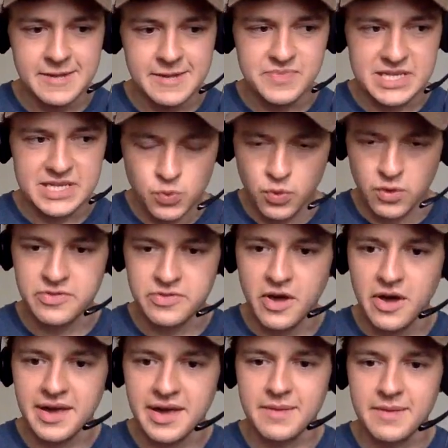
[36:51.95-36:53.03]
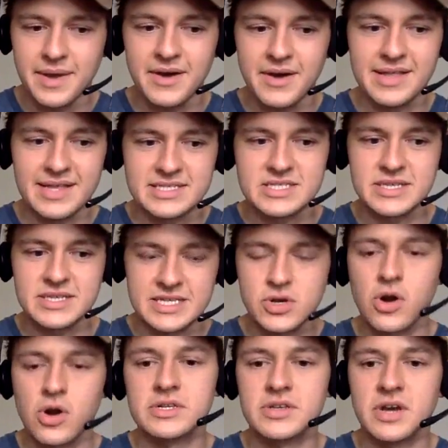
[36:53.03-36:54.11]
worth talking about, and it's
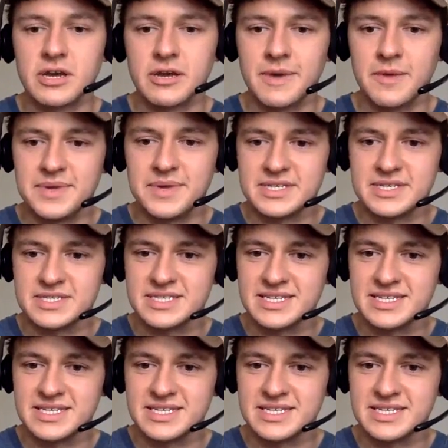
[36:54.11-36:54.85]
hard to talk about because